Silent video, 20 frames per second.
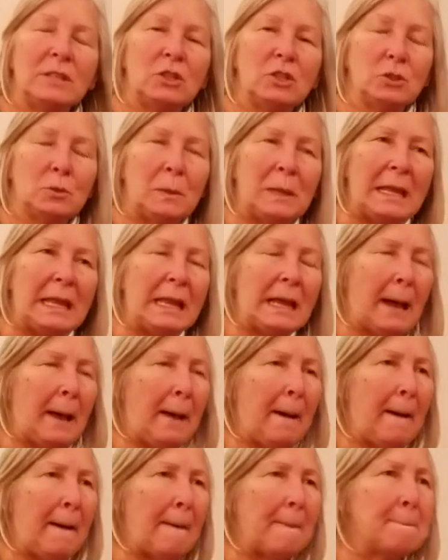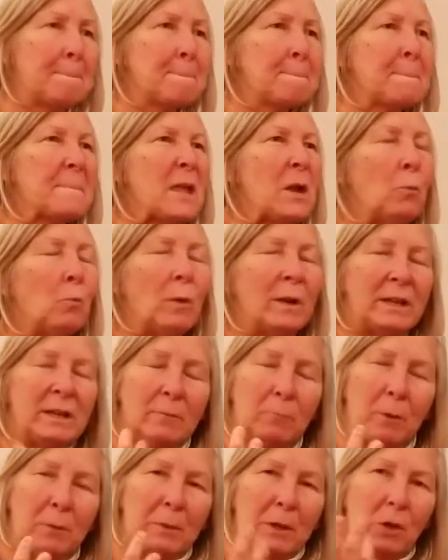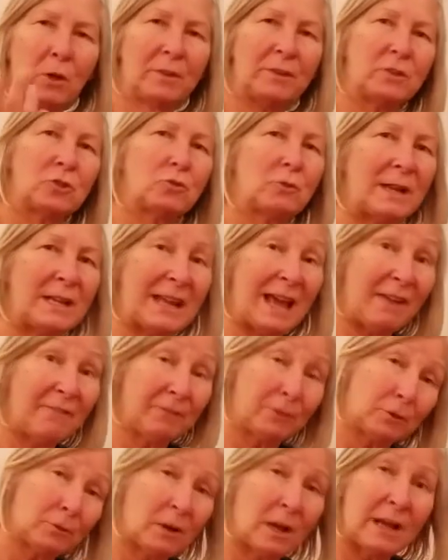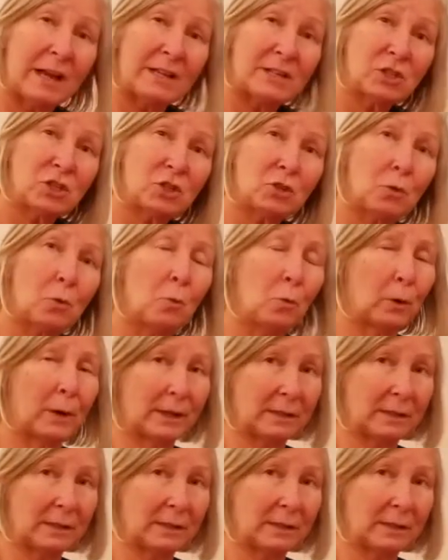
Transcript: doing what we call a trade effleurage or